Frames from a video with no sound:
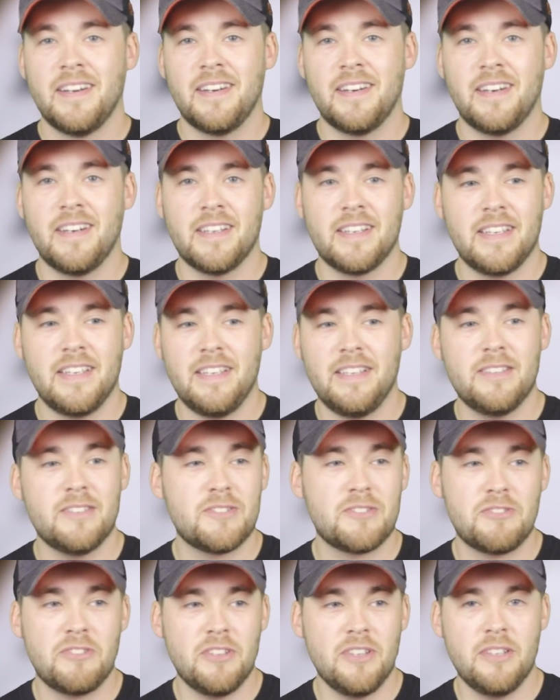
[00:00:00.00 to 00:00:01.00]
Uh, he
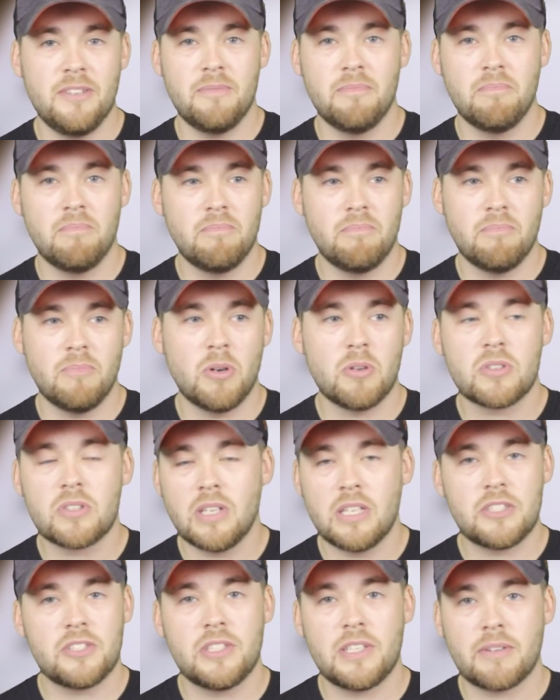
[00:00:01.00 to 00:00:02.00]
is the most
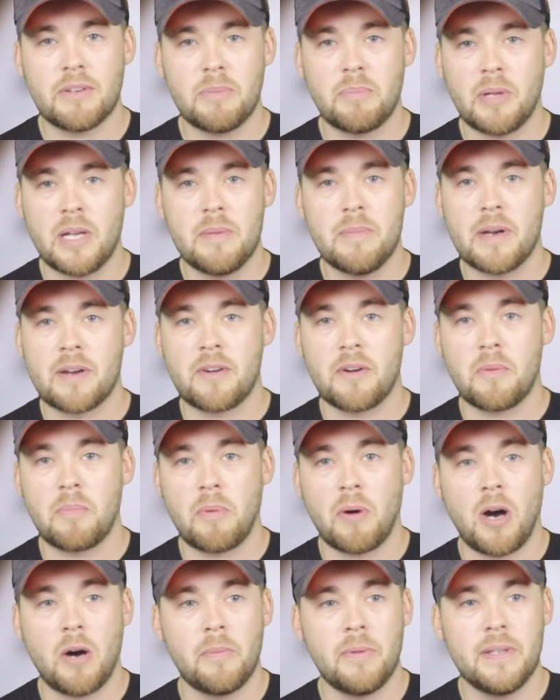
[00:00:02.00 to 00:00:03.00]
legendary playmaker
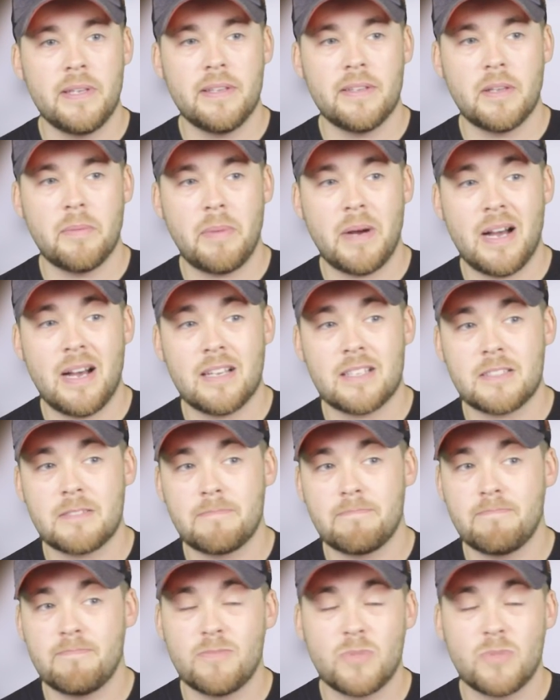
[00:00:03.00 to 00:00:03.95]
probably in the past